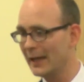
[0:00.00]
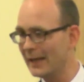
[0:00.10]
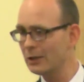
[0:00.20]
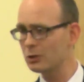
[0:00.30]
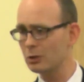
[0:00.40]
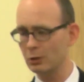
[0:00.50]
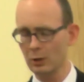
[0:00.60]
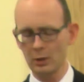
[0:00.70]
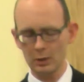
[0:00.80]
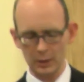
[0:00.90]

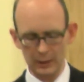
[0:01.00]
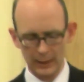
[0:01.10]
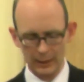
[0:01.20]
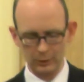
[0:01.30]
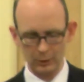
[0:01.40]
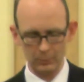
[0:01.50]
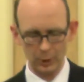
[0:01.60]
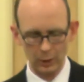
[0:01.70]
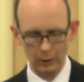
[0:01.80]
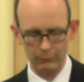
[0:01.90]
into the kingdom
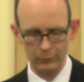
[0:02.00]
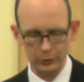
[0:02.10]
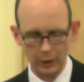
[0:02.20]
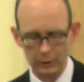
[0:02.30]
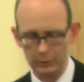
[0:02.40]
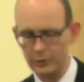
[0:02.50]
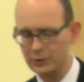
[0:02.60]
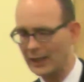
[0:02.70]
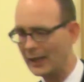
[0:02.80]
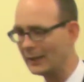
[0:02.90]
of
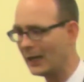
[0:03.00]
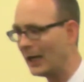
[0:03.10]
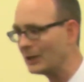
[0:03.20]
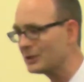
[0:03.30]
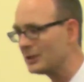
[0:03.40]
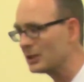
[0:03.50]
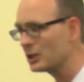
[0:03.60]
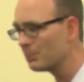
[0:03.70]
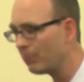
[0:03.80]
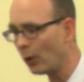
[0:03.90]
darkness and has
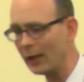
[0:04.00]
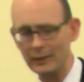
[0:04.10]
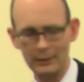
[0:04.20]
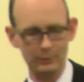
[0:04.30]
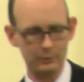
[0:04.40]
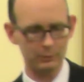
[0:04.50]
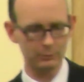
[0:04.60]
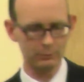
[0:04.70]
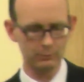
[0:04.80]
despoiled it.